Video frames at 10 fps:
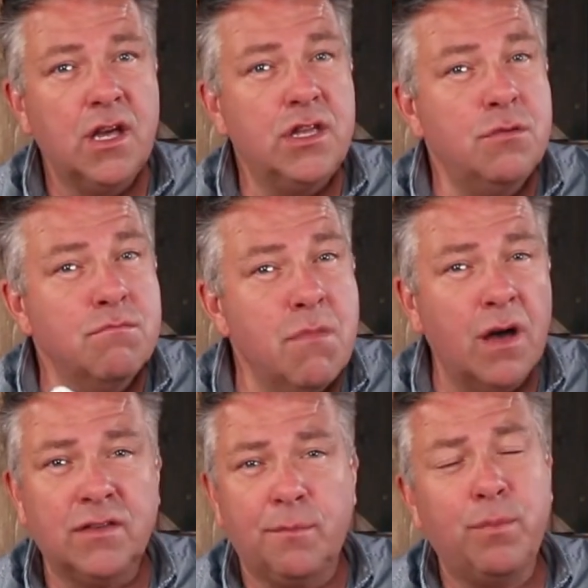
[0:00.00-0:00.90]
you
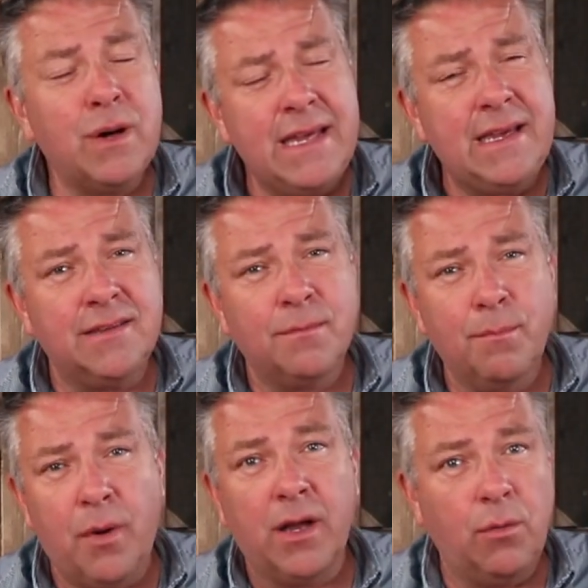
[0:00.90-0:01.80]
must please
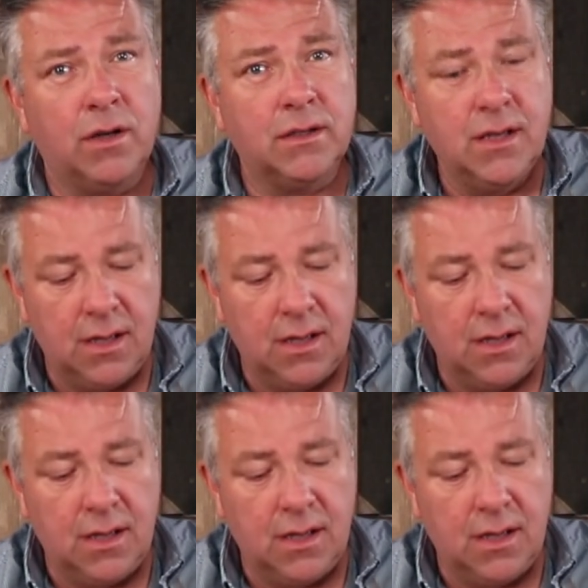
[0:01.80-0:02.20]
buy one,